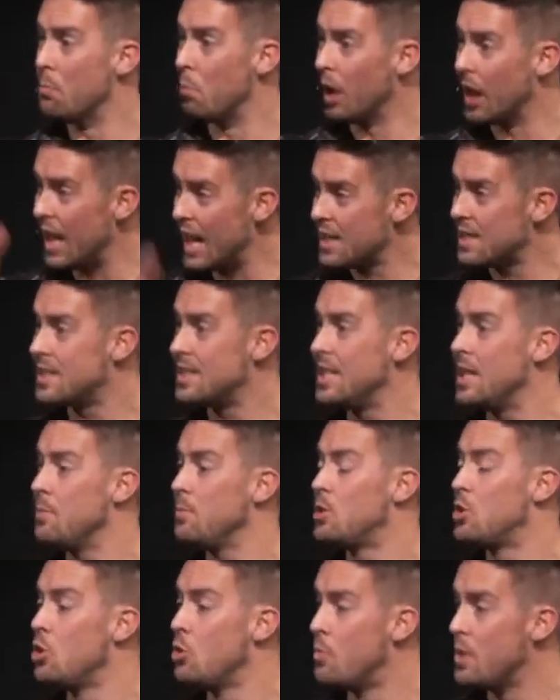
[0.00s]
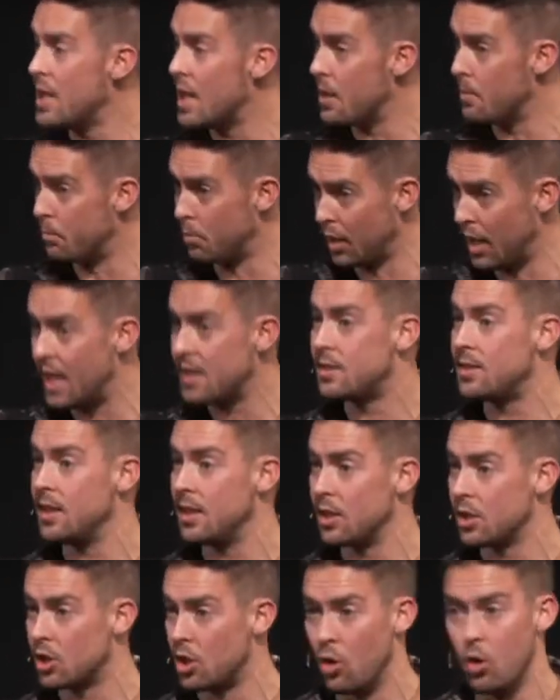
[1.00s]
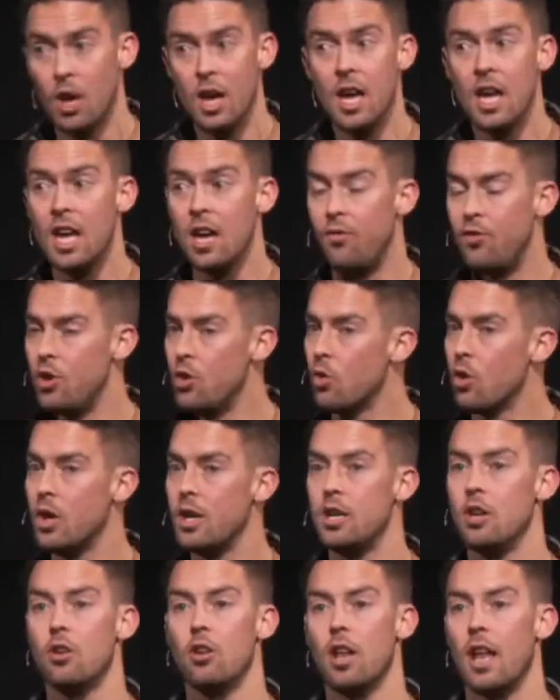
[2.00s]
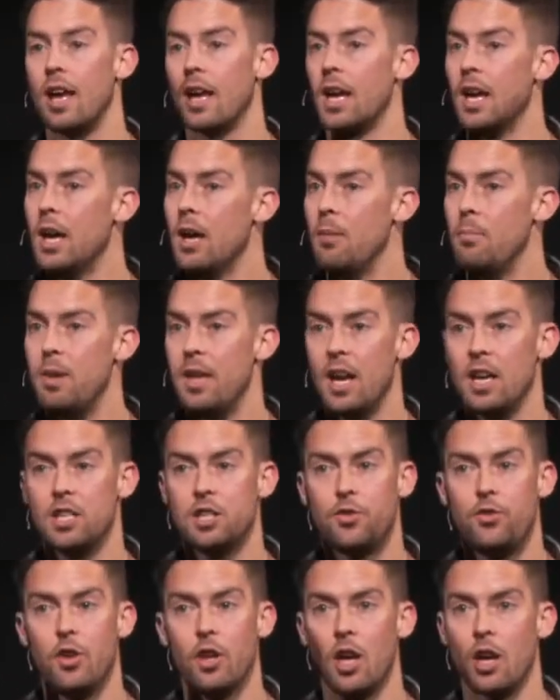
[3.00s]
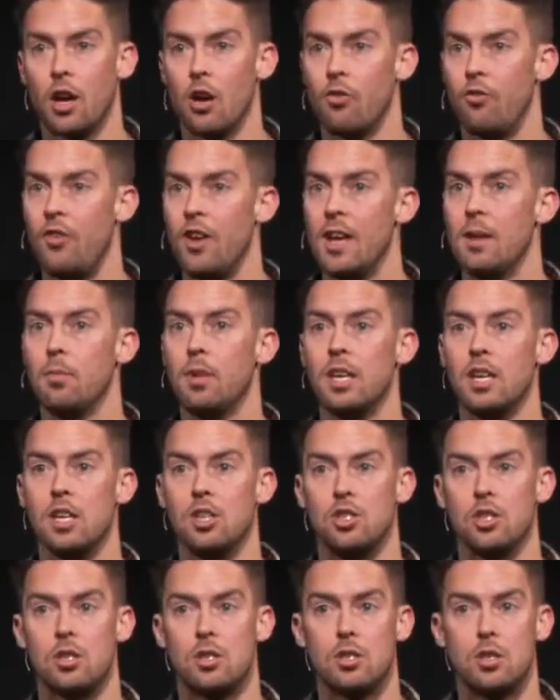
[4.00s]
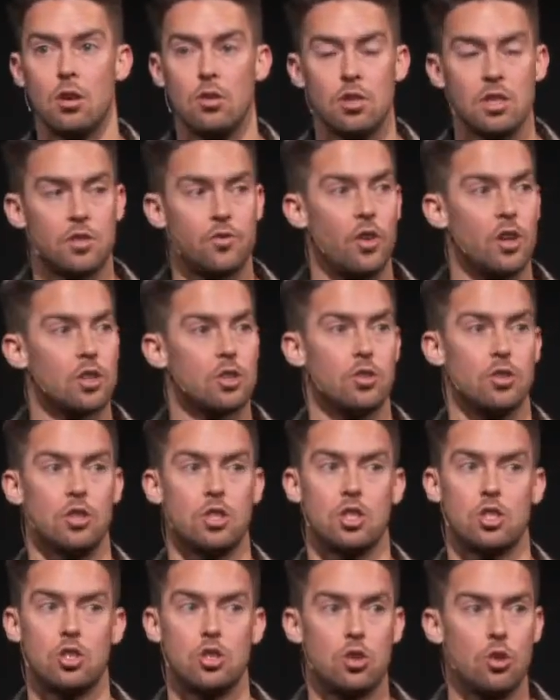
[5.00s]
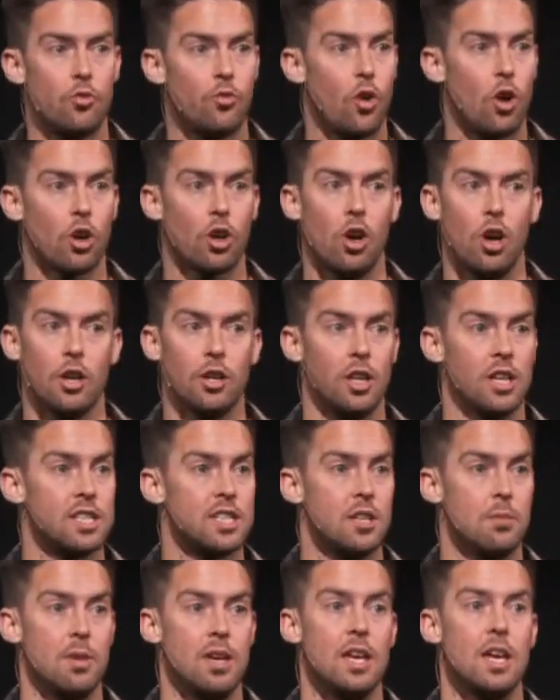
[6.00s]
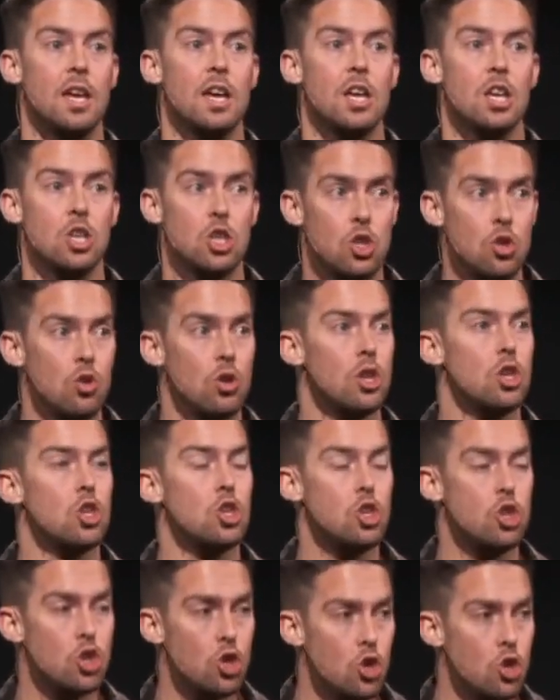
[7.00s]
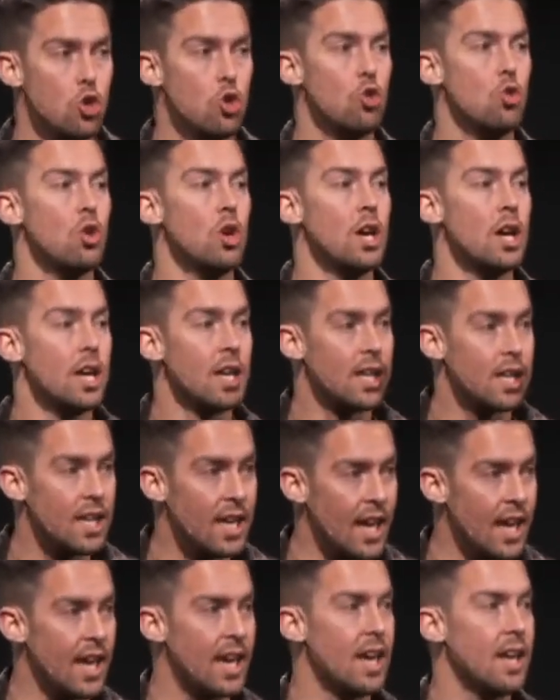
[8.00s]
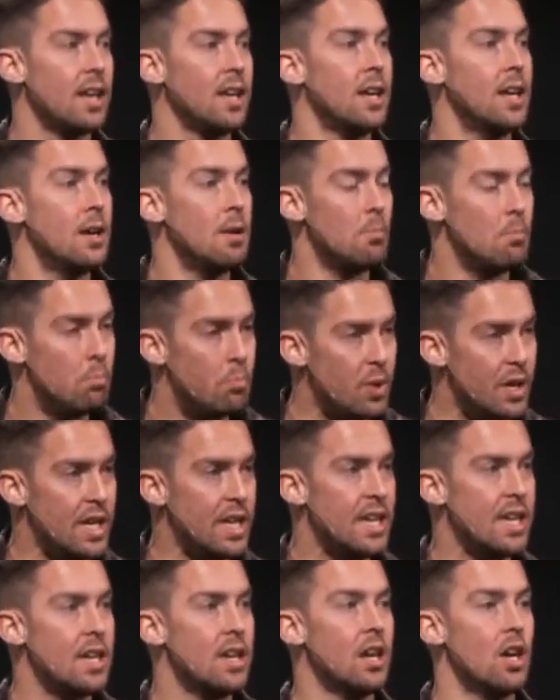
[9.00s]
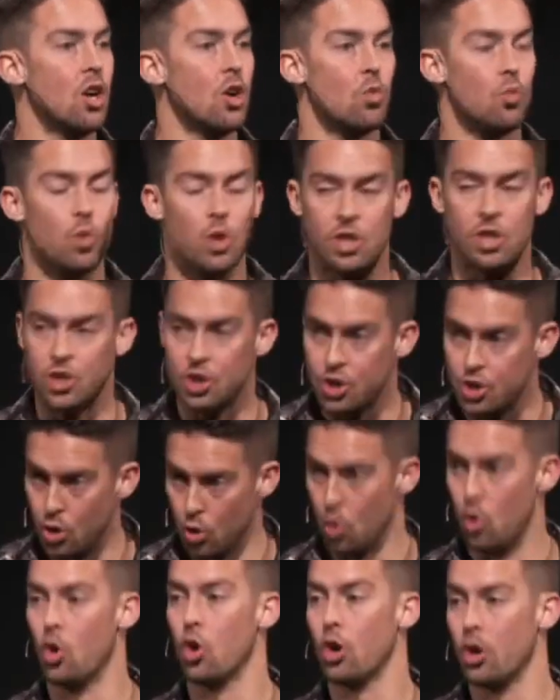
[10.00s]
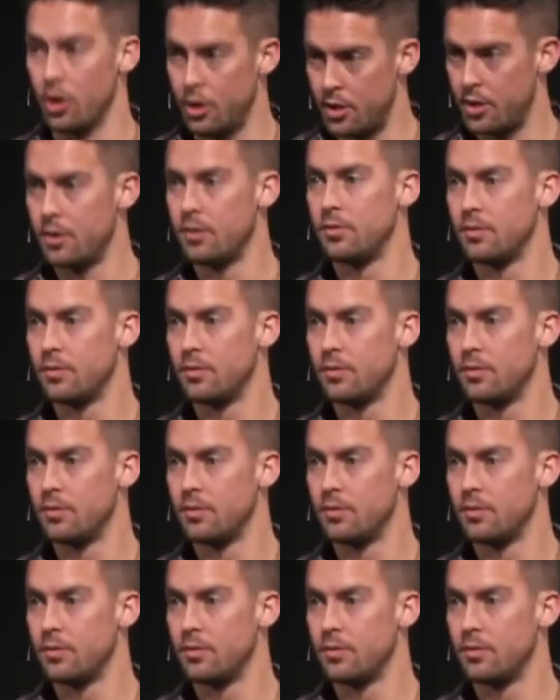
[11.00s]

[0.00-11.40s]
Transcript: Bless them to be a blessing. So if you are in here, you're like, man, I just feel like our family is just so dysfunctional, it's just too far gone. Listen to me. You, you can be restored.